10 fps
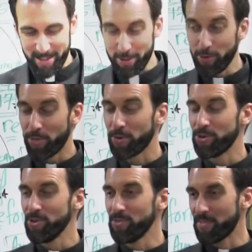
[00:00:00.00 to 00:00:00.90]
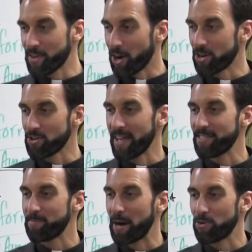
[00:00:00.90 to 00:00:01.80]
Luther knew that the cardinal had
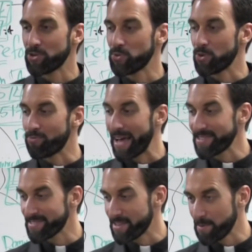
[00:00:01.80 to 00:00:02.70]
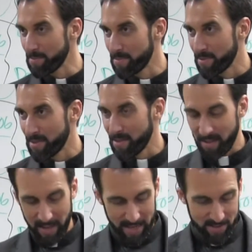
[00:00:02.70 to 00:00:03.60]
the power to arrest him,
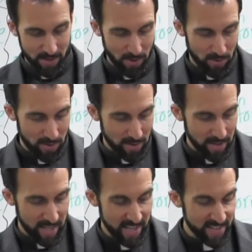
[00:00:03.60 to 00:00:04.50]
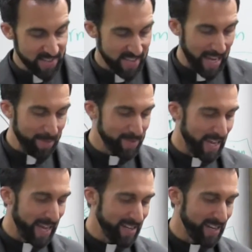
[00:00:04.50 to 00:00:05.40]
and so he escaped
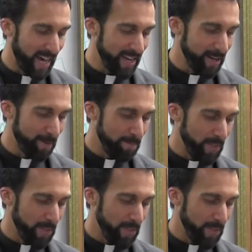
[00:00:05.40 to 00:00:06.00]
at night.